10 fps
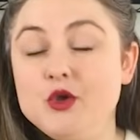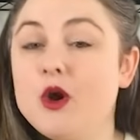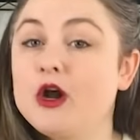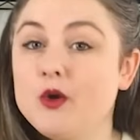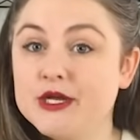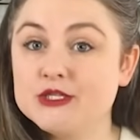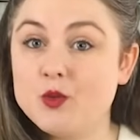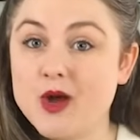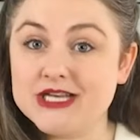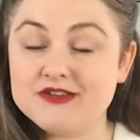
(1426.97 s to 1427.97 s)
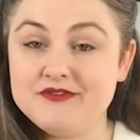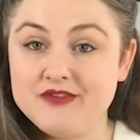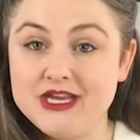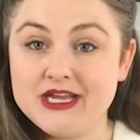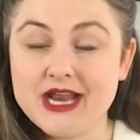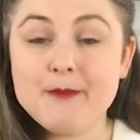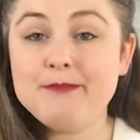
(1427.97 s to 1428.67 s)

you are going to want to feed it